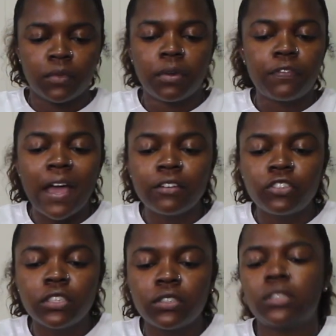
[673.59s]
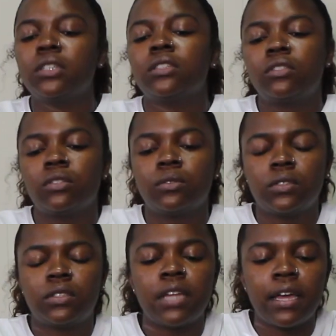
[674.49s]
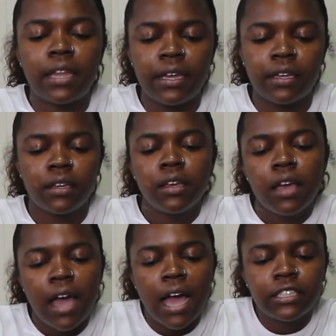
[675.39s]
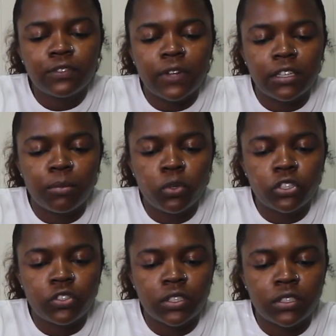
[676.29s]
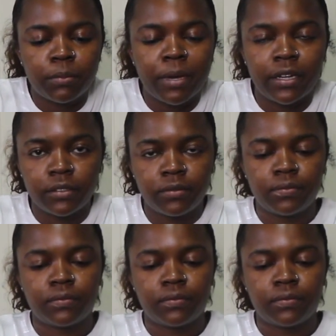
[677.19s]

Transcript: But 5 strings are good too. It's not I just like the more strings the better.